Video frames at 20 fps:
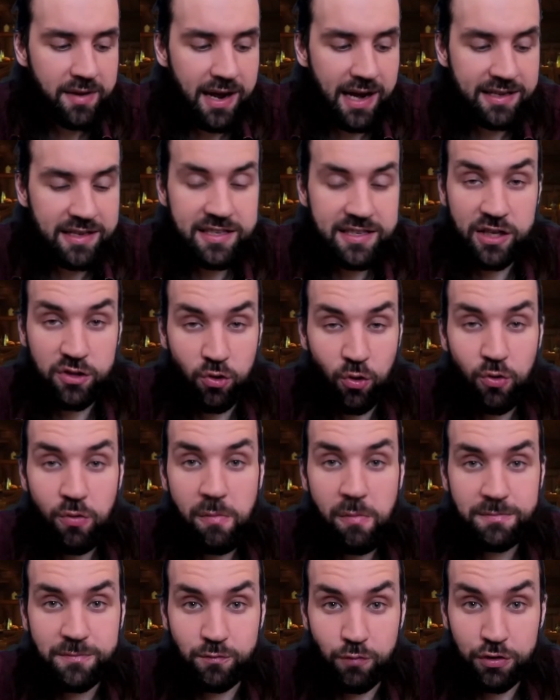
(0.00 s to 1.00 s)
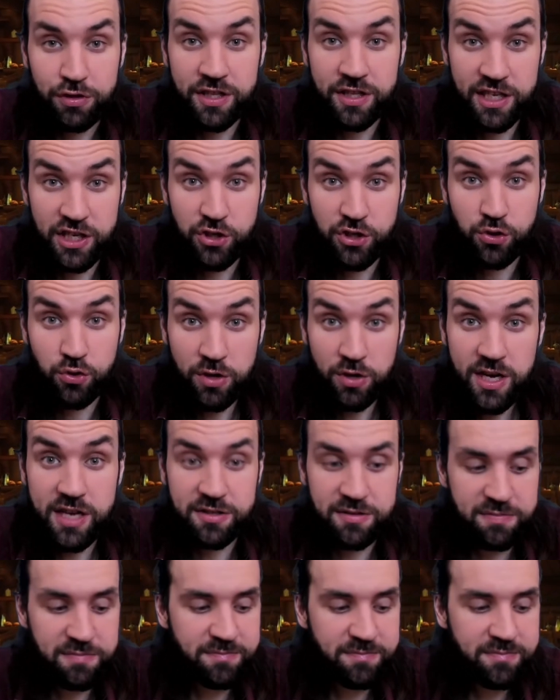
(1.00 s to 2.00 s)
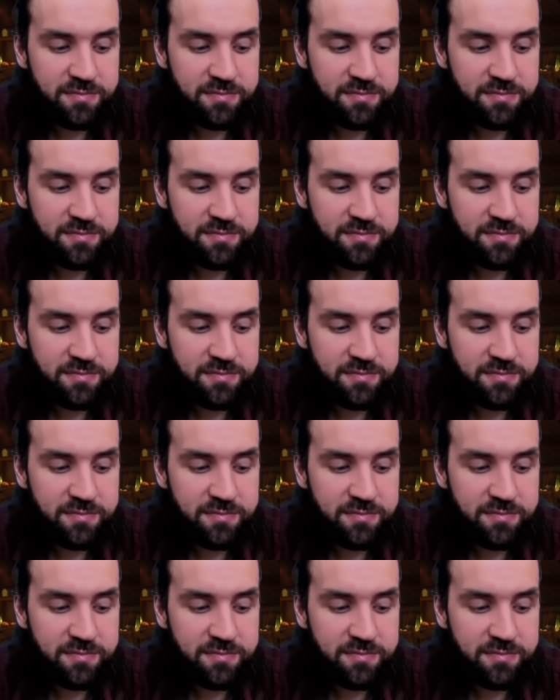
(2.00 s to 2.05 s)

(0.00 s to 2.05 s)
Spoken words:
At least I know what the issue is.